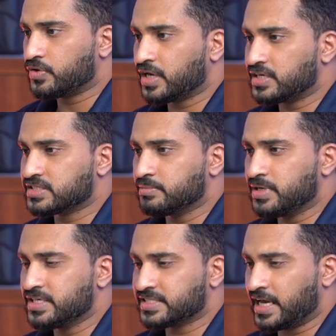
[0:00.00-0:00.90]
You can
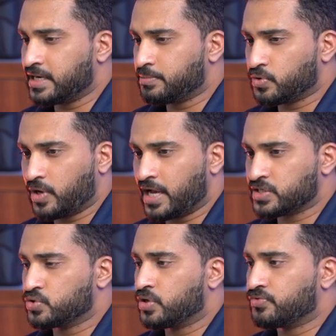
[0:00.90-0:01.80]
simply sign up to
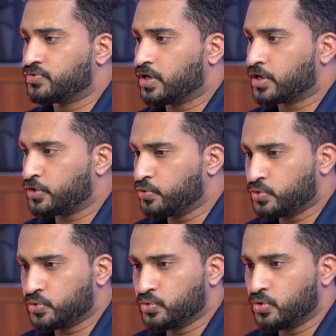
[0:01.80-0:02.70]
Hashnode if you are
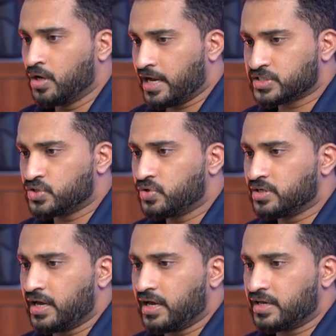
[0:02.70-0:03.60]
new to Hashnode,
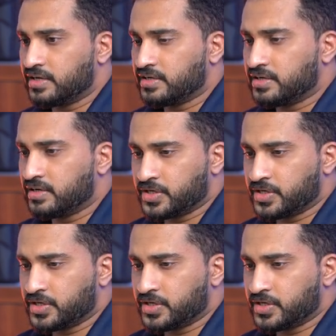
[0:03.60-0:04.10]
and